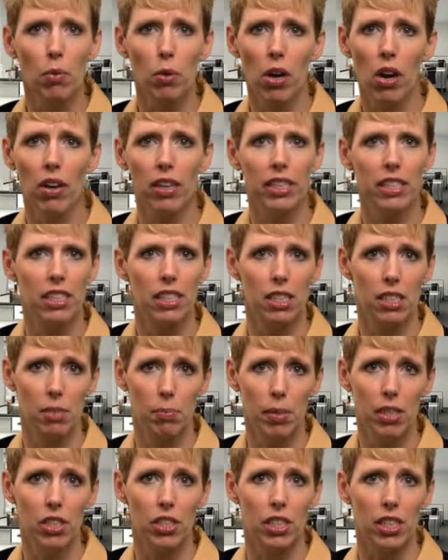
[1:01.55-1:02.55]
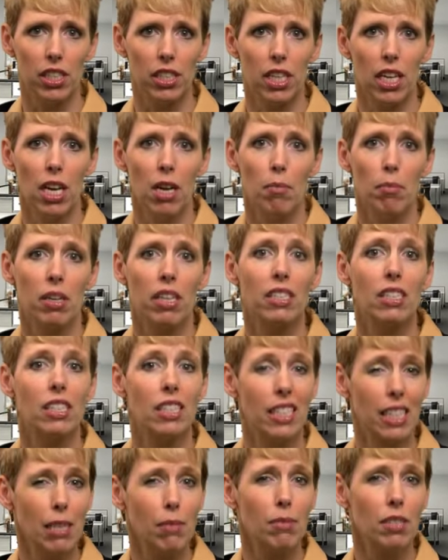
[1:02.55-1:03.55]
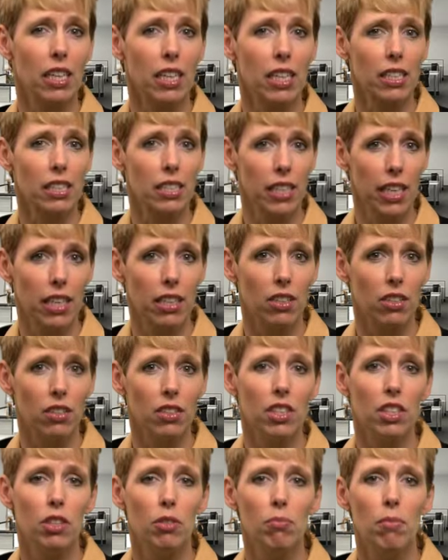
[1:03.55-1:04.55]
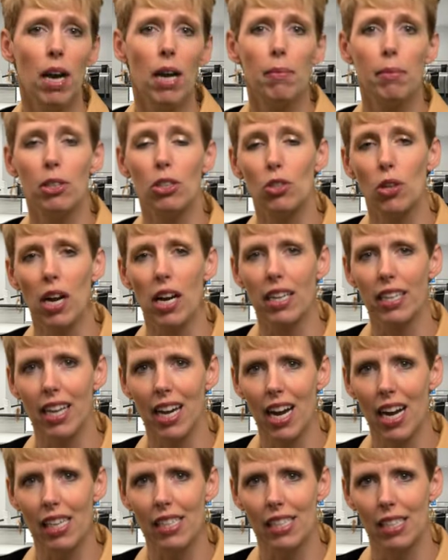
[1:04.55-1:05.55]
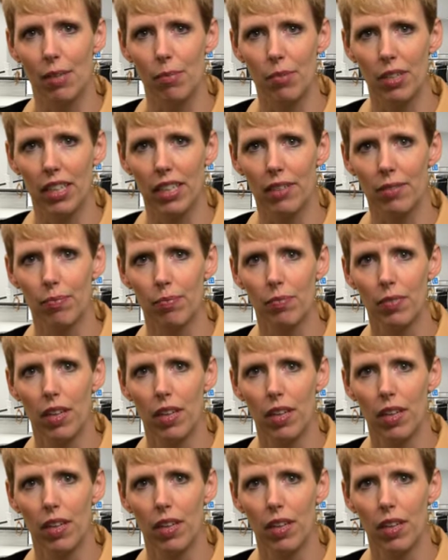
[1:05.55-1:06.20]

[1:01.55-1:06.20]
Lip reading: we're already suspicious because it seems a signal that you might be trying to hide something.